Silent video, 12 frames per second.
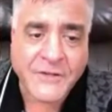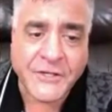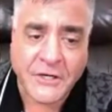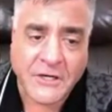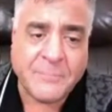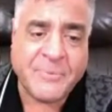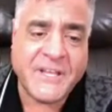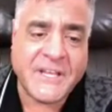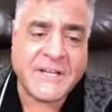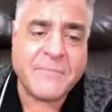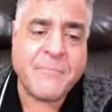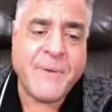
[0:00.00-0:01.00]

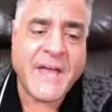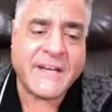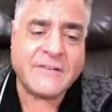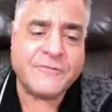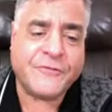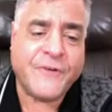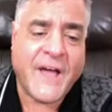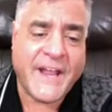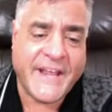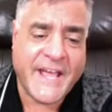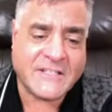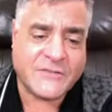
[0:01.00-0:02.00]
European embedded
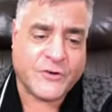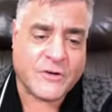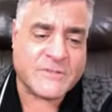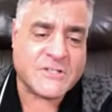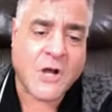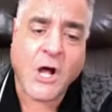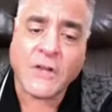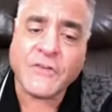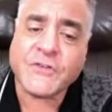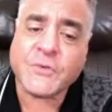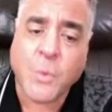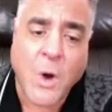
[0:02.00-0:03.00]
finance firm is
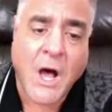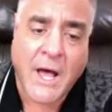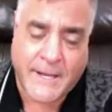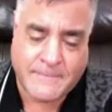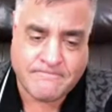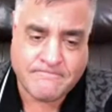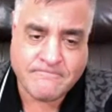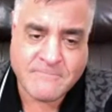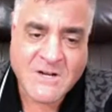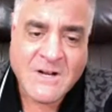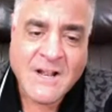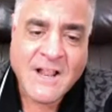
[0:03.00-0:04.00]
called Swan.
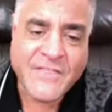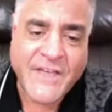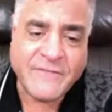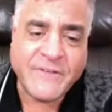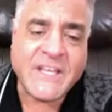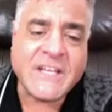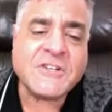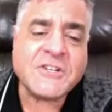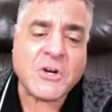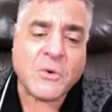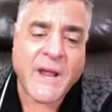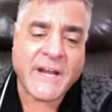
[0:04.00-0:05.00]
They've
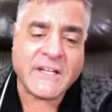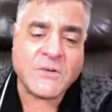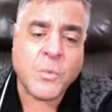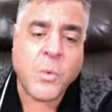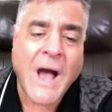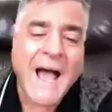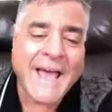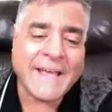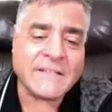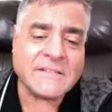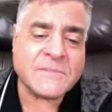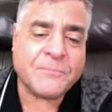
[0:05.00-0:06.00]
integrated
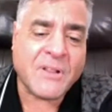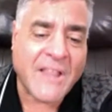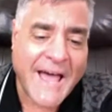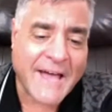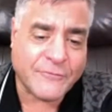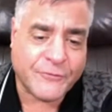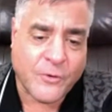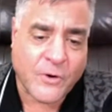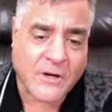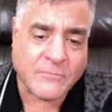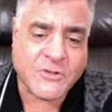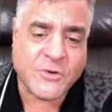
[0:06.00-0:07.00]
Wise
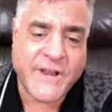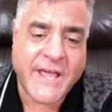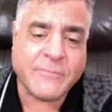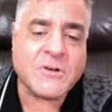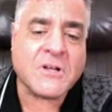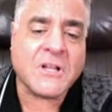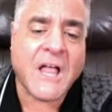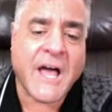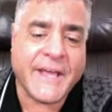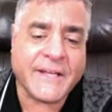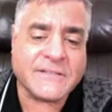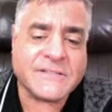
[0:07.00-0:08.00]
platform to enable
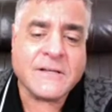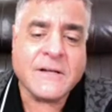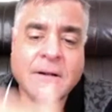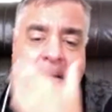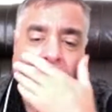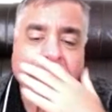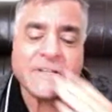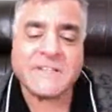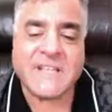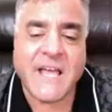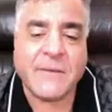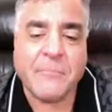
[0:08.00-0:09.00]
clients
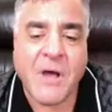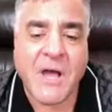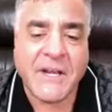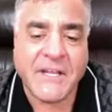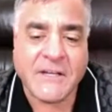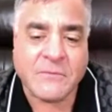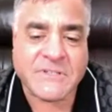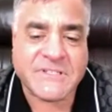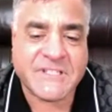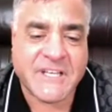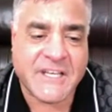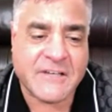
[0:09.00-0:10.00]
to send money and
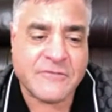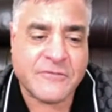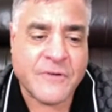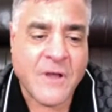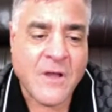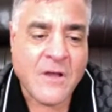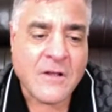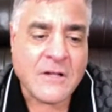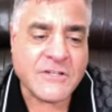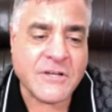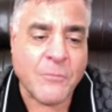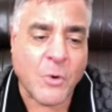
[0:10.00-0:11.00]
receive
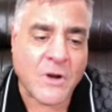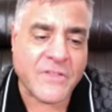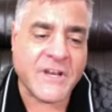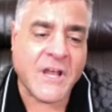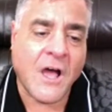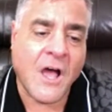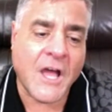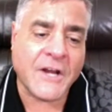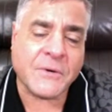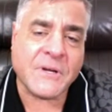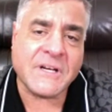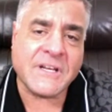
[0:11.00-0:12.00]
to more than
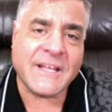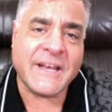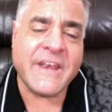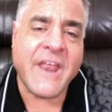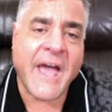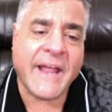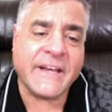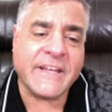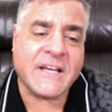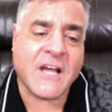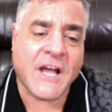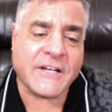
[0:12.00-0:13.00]

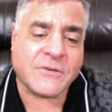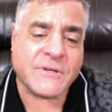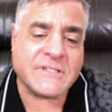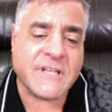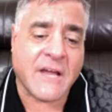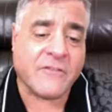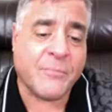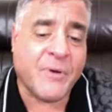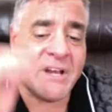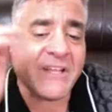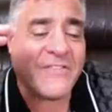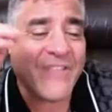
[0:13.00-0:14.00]
190 countries.
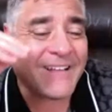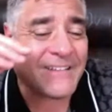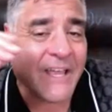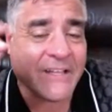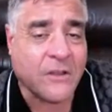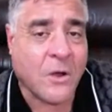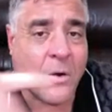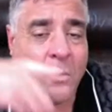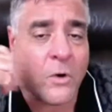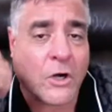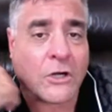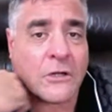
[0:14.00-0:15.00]
Everybody, that's like the
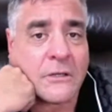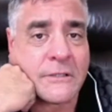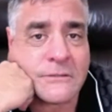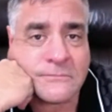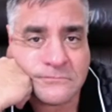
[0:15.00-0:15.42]
whole world.